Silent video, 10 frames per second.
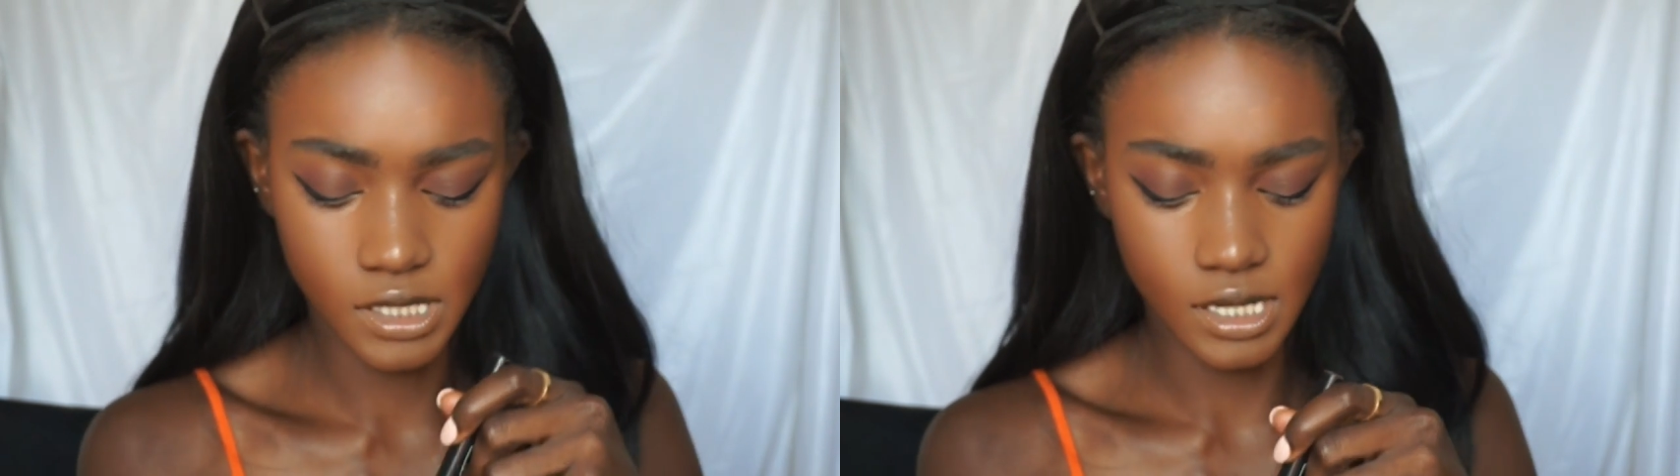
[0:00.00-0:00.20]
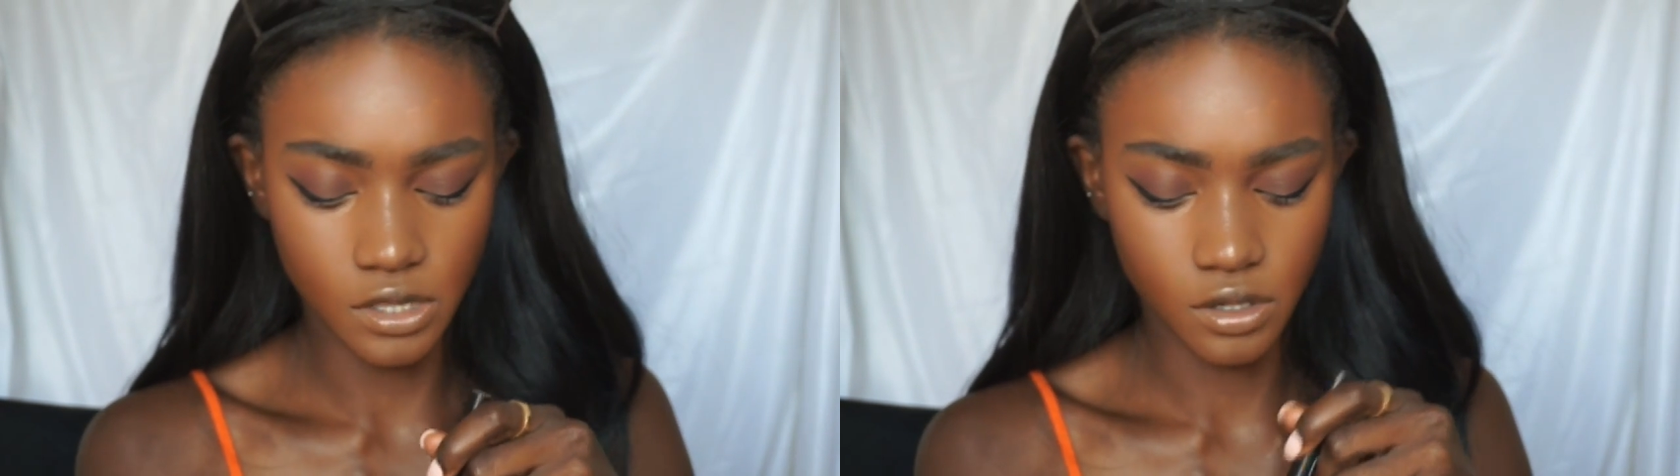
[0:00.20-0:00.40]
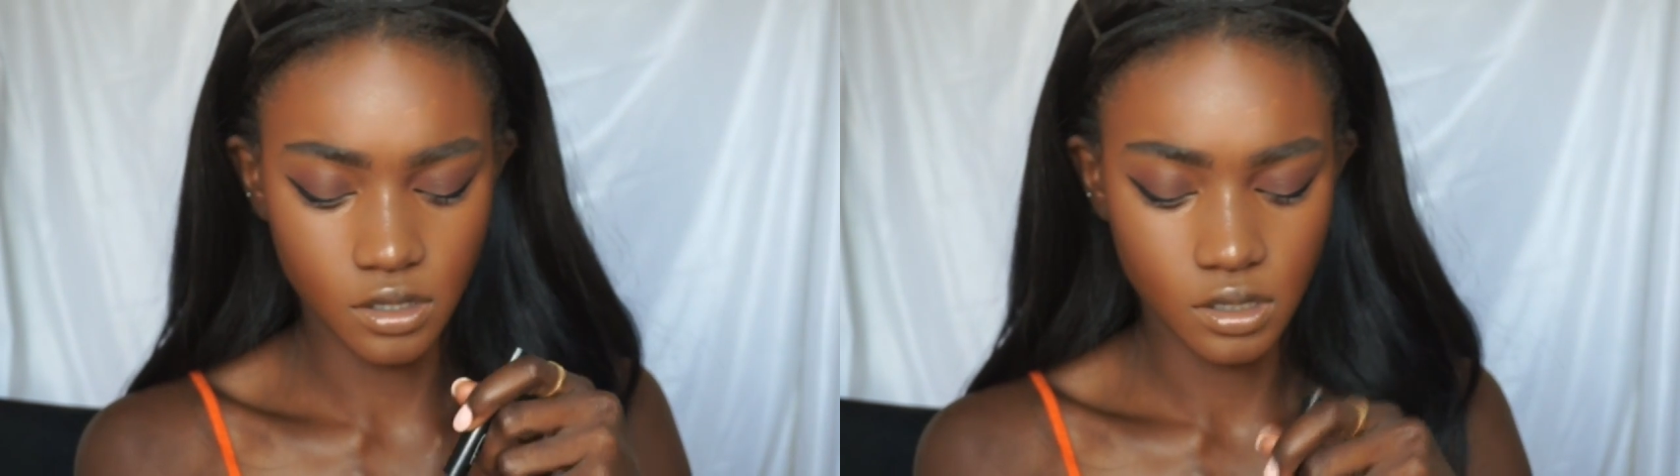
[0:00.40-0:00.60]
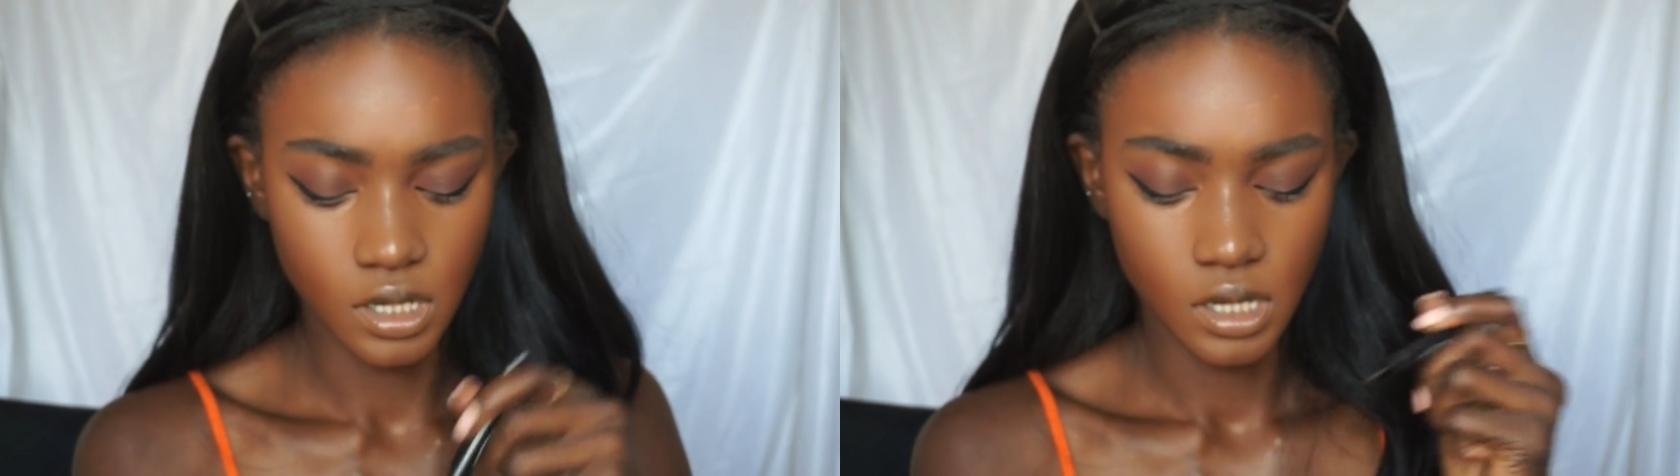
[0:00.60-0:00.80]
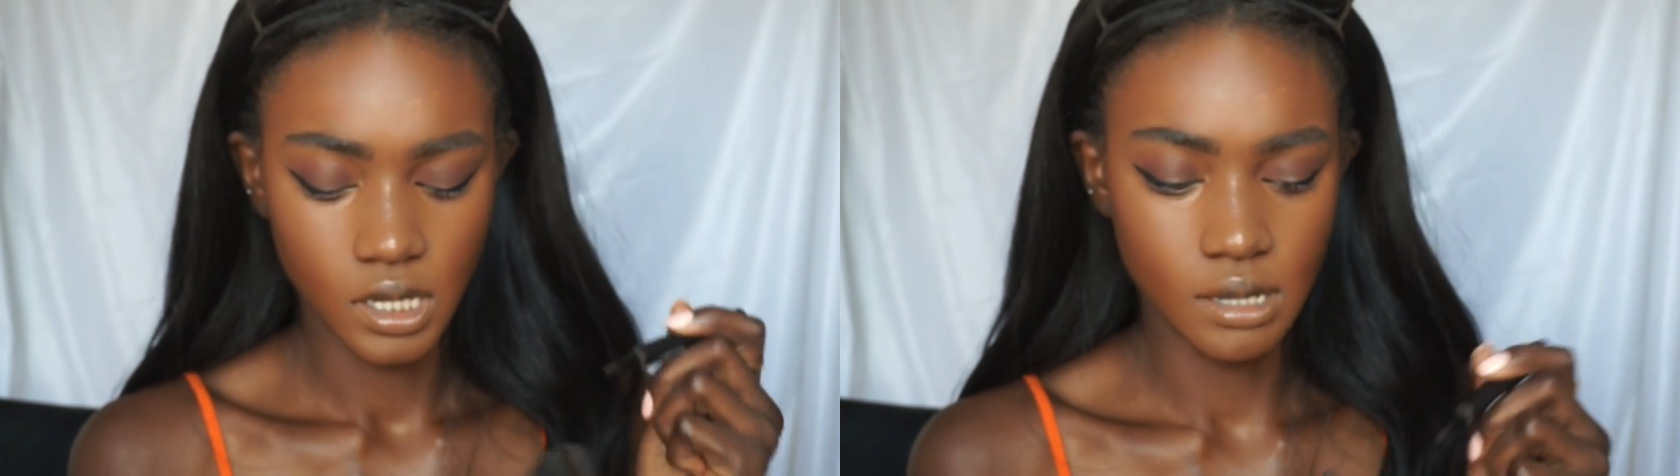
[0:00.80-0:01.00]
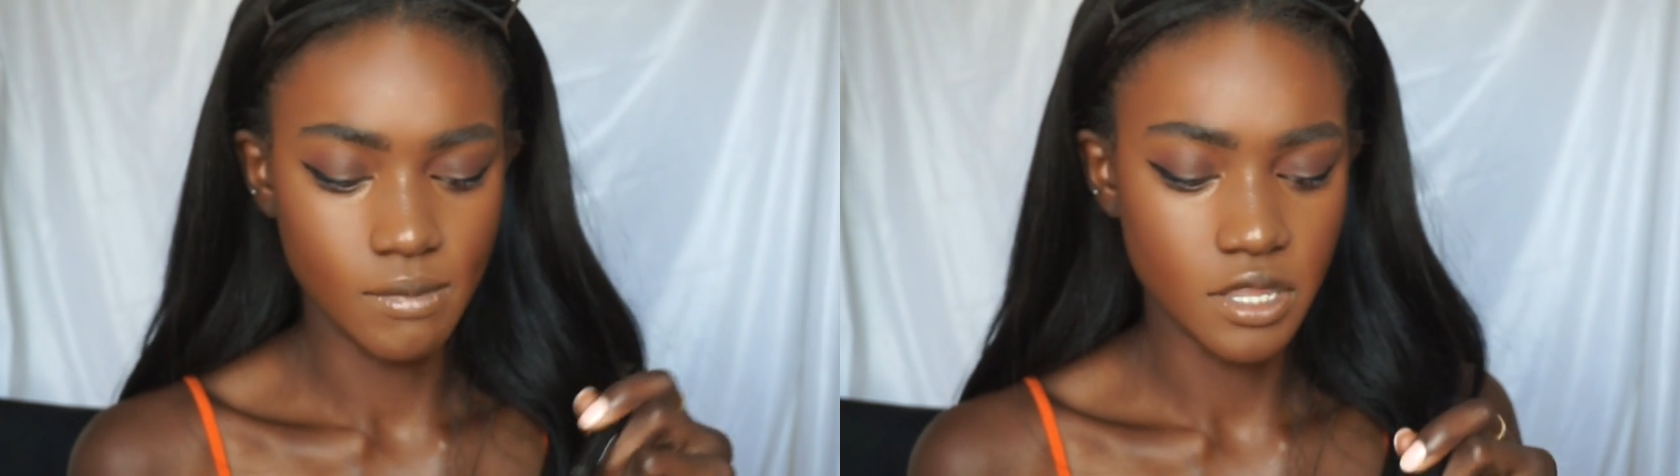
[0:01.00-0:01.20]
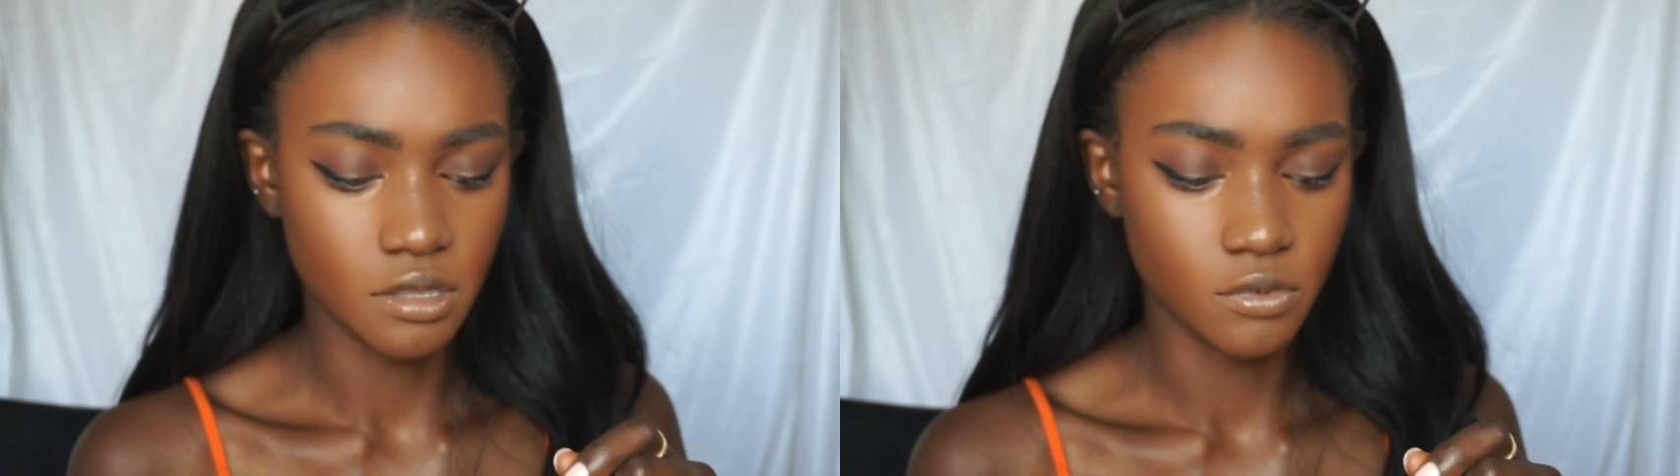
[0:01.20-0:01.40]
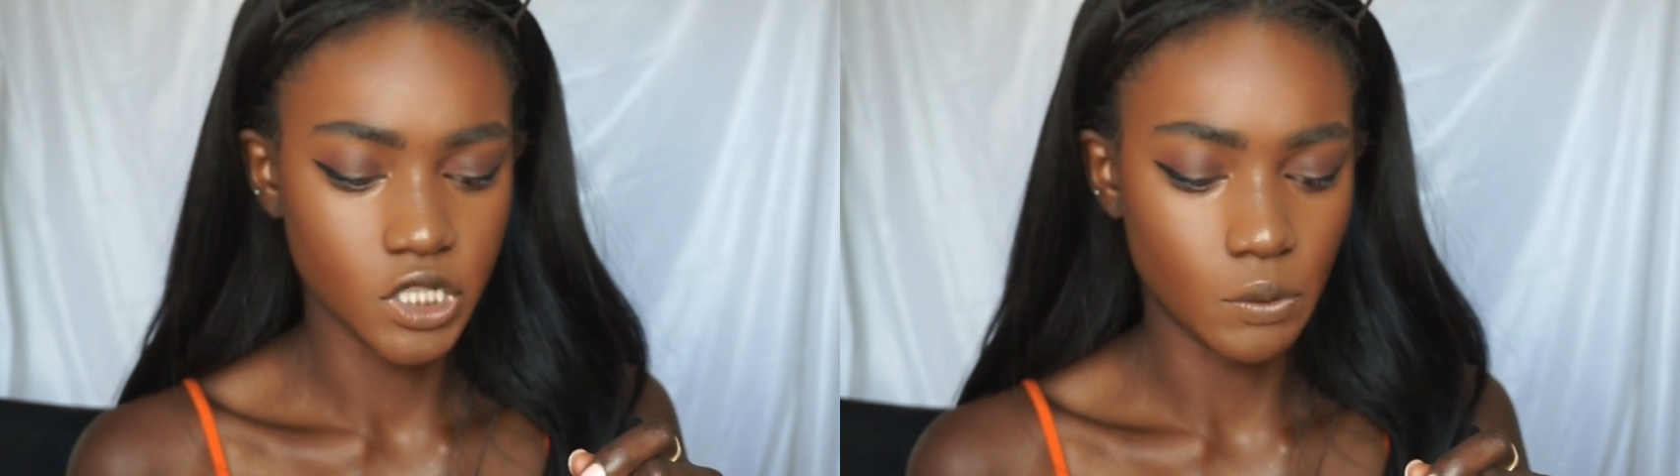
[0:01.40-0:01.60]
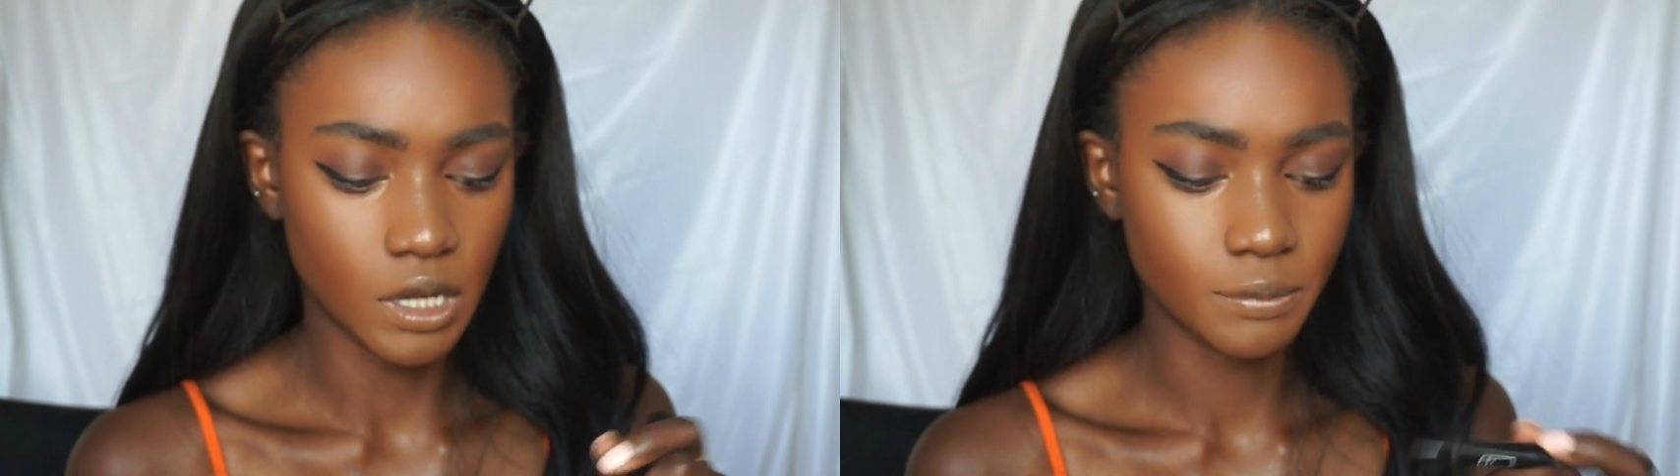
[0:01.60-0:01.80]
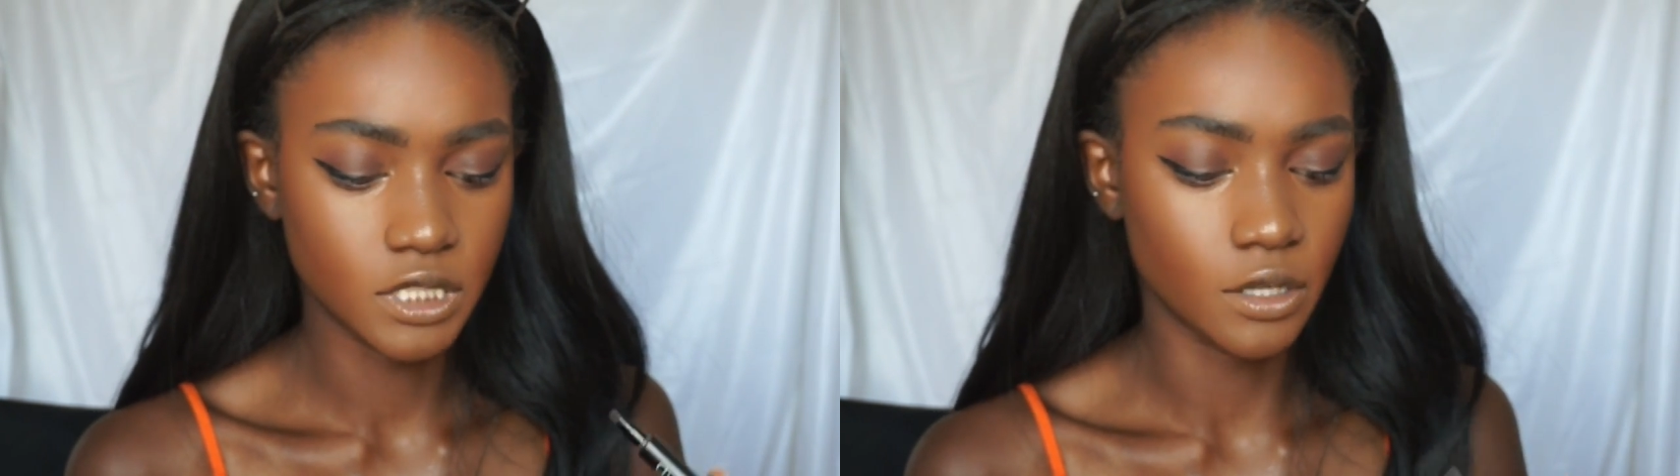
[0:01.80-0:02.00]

together and make them show up.